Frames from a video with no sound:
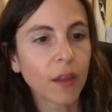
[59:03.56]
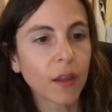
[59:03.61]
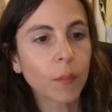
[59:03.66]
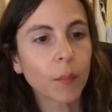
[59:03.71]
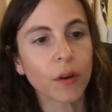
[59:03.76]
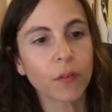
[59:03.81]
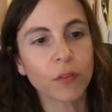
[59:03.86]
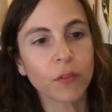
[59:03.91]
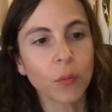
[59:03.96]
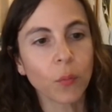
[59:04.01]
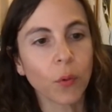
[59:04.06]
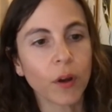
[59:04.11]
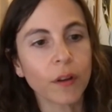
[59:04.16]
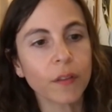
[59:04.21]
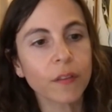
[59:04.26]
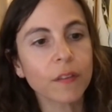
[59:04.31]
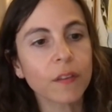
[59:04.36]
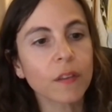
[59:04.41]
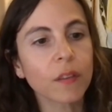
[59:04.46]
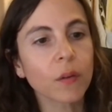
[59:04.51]
But if you want to
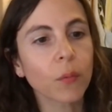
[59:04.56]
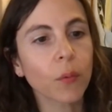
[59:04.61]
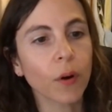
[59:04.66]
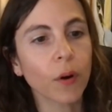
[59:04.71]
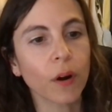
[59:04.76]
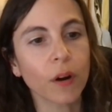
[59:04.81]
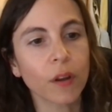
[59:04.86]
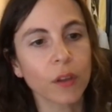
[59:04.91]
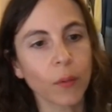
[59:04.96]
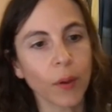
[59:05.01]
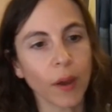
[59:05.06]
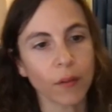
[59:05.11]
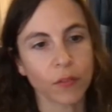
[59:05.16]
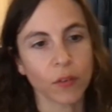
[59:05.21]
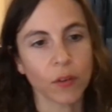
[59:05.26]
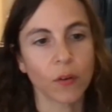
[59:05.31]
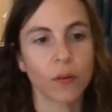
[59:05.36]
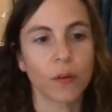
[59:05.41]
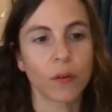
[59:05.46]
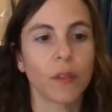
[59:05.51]
see the work, you have to
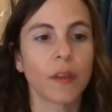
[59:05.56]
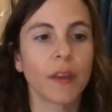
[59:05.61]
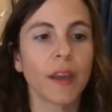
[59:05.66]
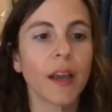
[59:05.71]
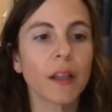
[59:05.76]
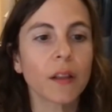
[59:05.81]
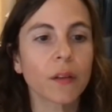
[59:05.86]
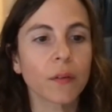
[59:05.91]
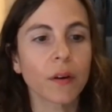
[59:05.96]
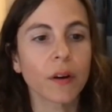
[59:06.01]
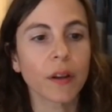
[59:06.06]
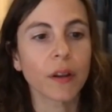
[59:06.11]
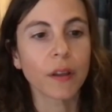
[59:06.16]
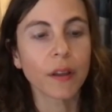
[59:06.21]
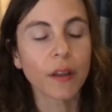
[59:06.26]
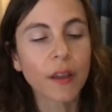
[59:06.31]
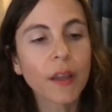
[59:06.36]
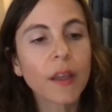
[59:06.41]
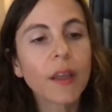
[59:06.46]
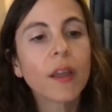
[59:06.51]
go to the
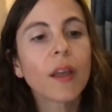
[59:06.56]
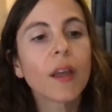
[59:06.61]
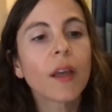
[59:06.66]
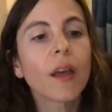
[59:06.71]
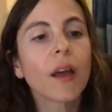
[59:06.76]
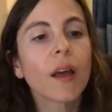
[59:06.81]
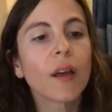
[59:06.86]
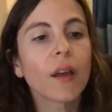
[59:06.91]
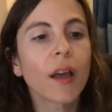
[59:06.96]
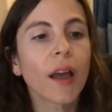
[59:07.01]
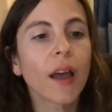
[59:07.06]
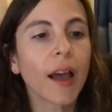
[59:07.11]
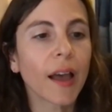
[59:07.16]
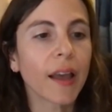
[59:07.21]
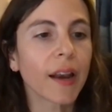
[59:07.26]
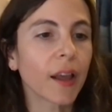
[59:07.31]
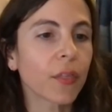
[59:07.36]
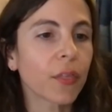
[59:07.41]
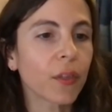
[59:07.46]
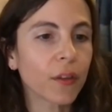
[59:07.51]
gallery.
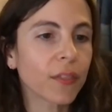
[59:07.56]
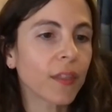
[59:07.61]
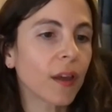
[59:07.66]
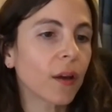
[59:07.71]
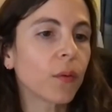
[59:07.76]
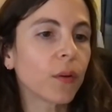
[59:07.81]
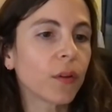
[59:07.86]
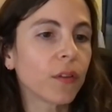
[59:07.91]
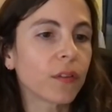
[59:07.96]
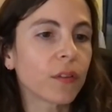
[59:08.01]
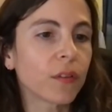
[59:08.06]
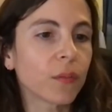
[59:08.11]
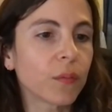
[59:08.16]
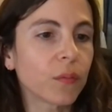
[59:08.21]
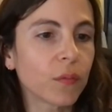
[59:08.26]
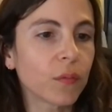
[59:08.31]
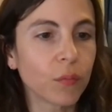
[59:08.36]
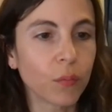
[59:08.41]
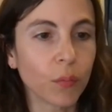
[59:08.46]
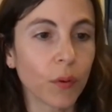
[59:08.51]
And I thought that was
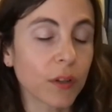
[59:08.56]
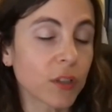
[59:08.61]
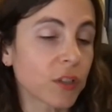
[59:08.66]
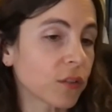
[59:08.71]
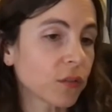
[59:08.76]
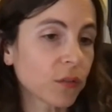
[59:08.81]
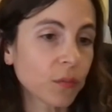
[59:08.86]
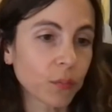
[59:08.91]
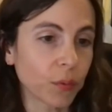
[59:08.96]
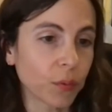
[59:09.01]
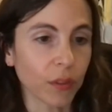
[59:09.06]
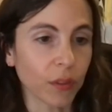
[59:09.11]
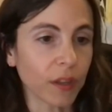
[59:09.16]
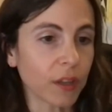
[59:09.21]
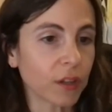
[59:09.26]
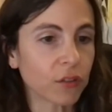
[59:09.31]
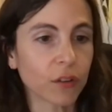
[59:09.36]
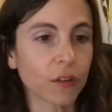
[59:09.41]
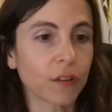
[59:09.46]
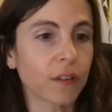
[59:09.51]
just really
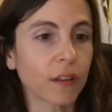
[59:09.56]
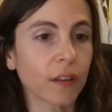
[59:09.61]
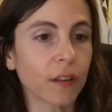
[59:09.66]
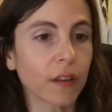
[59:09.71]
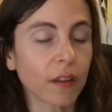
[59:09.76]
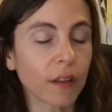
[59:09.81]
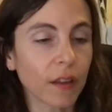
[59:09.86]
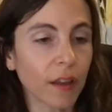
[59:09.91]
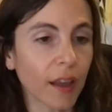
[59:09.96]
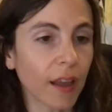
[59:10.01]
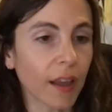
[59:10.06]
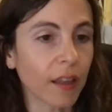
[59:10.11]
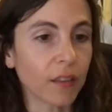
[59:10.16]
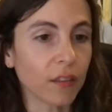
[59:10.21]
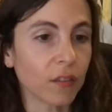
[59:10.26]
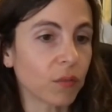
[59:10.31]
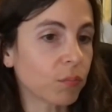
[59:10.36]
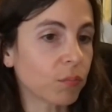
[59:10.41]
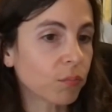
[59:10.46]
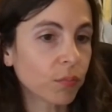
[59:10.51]
interesting
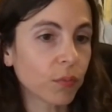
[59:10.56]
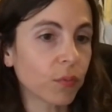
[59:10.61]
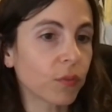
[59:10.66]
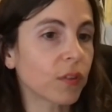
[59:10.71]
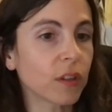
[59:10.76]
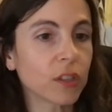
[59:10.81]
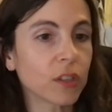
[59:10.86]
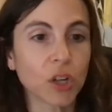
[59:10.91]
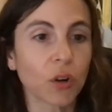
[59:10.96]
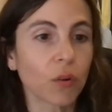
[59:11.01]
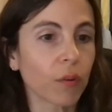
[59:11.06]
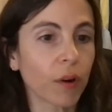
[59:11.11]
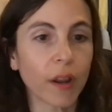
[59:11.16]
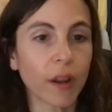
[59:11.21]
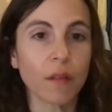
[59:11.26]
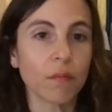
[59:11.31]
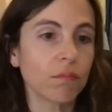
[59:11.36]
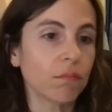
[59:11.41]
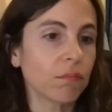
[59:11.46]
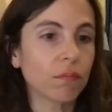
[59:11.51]
and such a
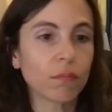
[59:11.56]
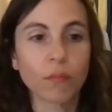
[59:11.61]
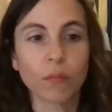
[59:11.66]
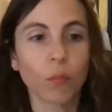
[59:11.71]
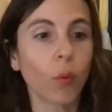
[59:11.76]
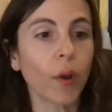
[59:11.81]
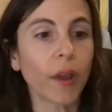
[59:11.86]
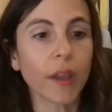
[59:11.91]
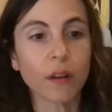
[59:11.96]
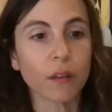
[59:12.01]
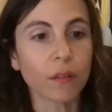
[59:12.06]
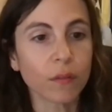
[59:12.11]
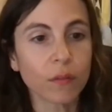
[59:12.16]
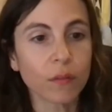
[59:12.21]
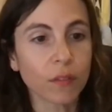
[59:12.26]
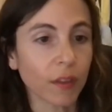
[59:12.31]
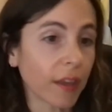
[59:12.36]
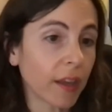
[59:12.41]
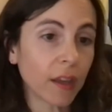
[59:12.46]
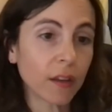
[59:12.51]
great way
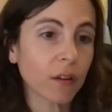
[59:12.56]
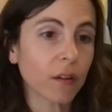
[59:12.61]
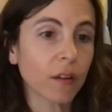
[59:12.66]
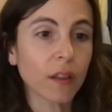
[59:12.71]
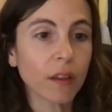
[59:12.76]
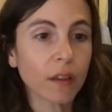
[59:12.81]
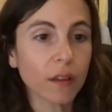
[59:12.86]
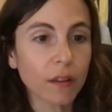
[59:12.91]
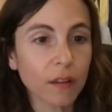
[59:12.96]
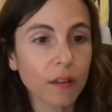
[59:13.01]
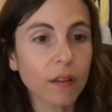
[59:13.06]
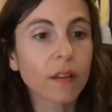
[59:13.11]
to handle it.